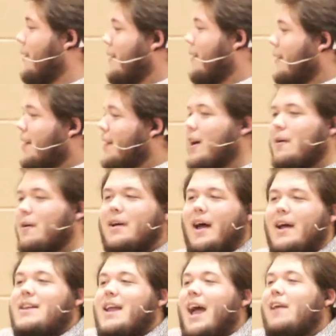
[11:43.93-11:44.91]
You know, a
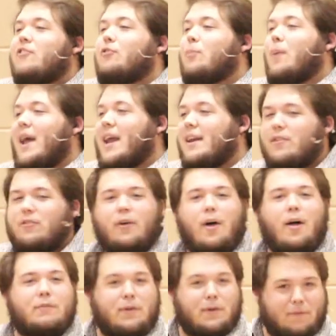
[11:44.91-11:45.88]
nice way to
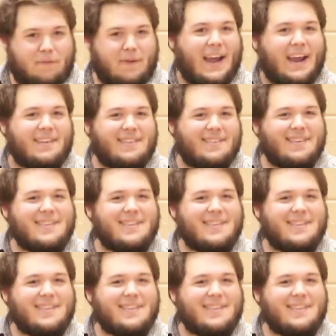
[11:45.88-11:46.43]
solve your fights.